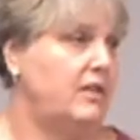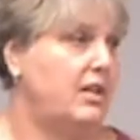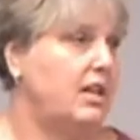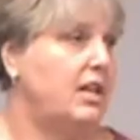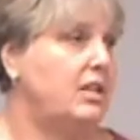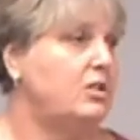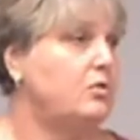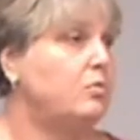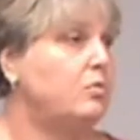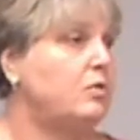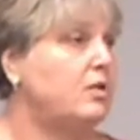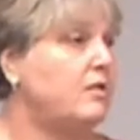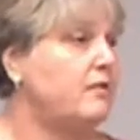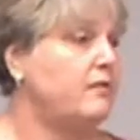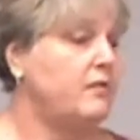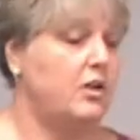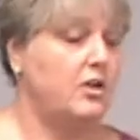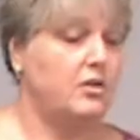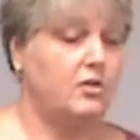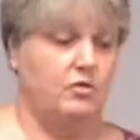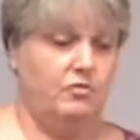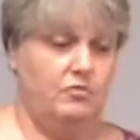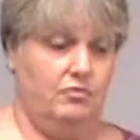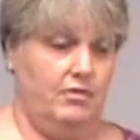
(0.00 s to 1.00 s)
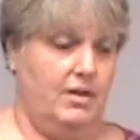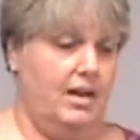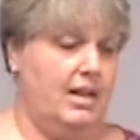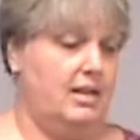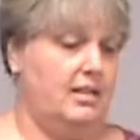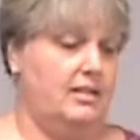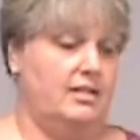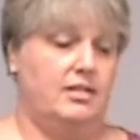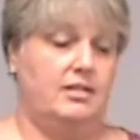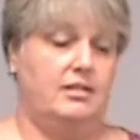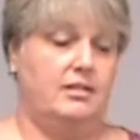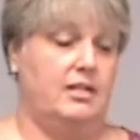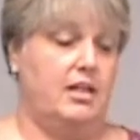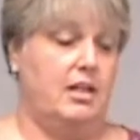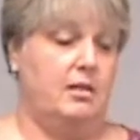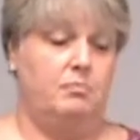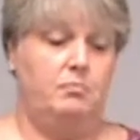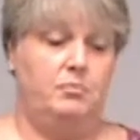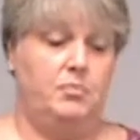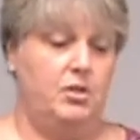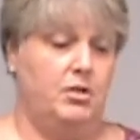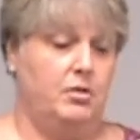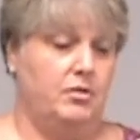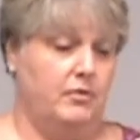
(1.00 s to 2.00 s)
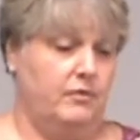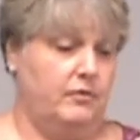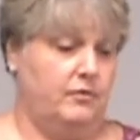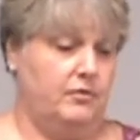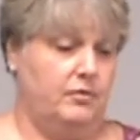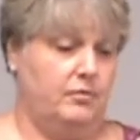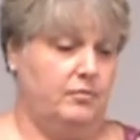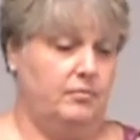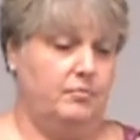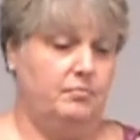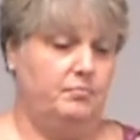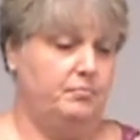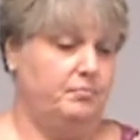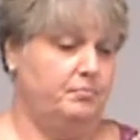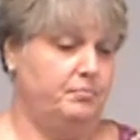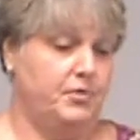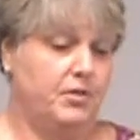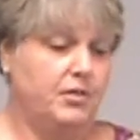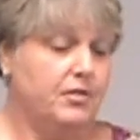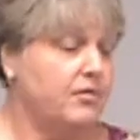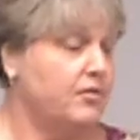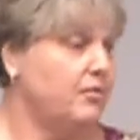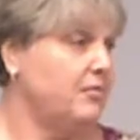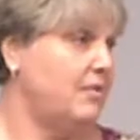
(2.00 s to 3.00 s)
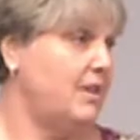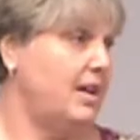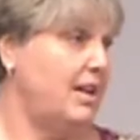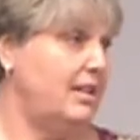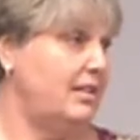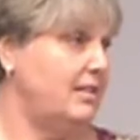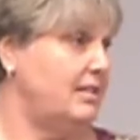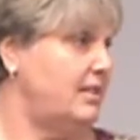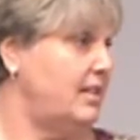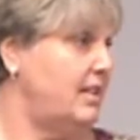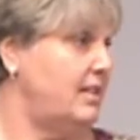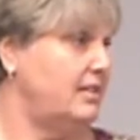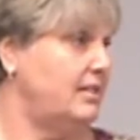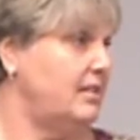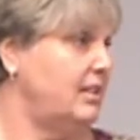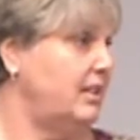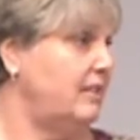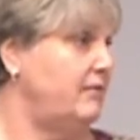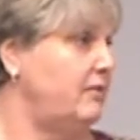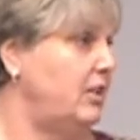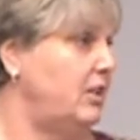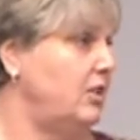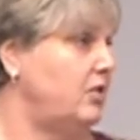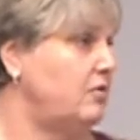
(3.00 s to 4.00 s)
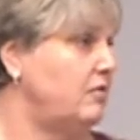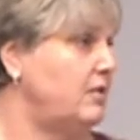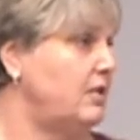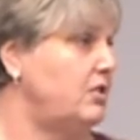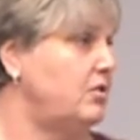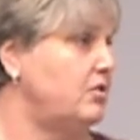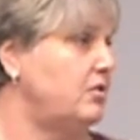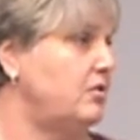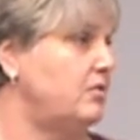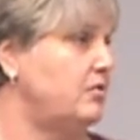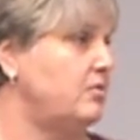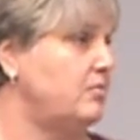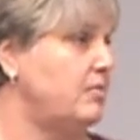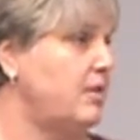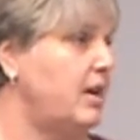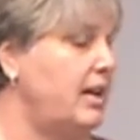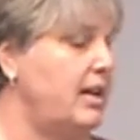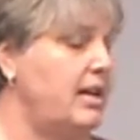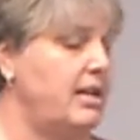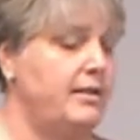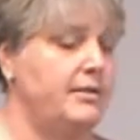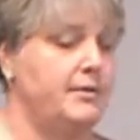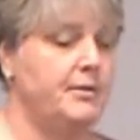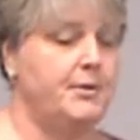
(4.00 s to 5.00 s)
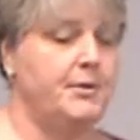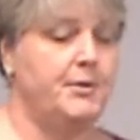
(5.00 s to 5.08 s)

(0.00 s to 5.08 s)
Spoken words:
It's one of our greatest and beautiful birthrights as living creatures, right?